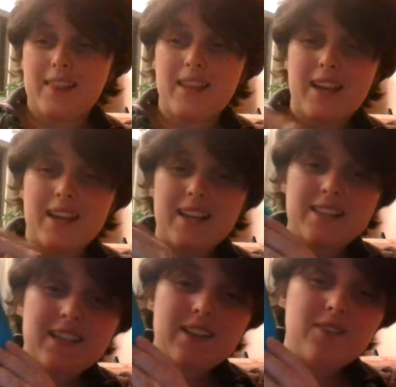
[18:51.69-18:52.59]
And then
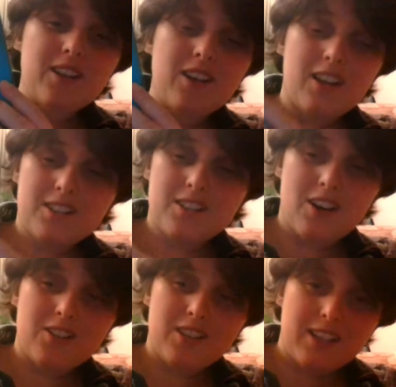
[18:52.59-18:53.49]
it's even got
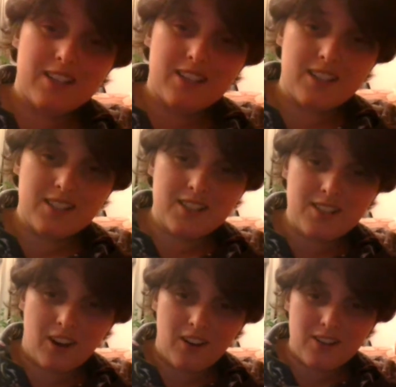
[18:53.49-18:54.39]
stars, like it's got
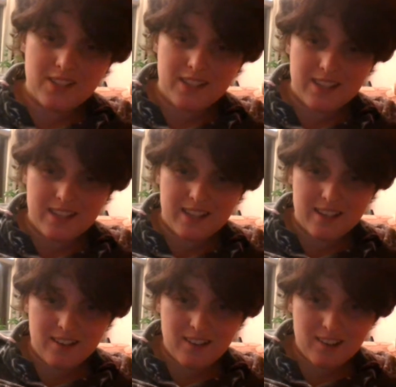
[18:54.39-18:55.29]
stars
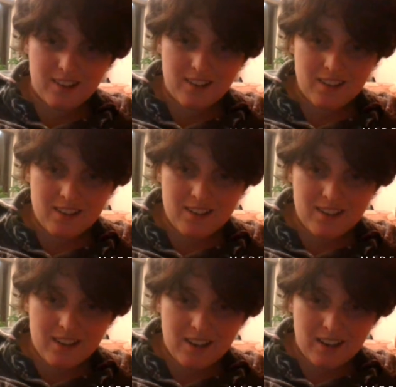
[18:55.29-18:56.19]
here.
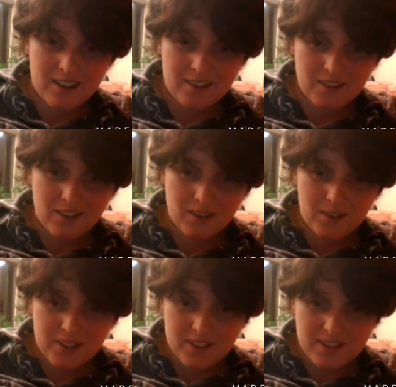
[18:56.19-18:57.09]
I don't know how
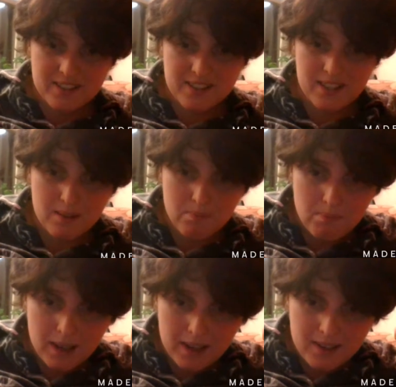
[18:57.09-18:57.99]
well you can see
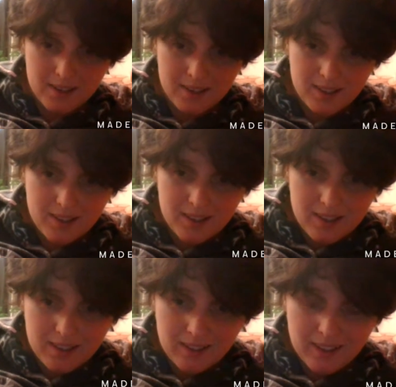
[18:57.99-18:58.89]
them, but
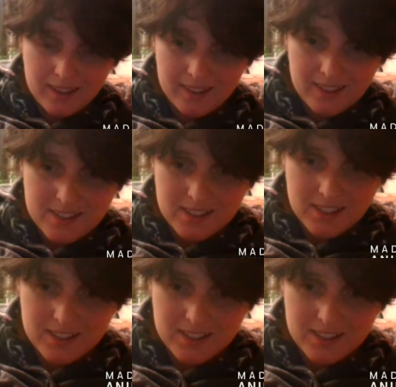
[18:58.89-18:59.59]
like it's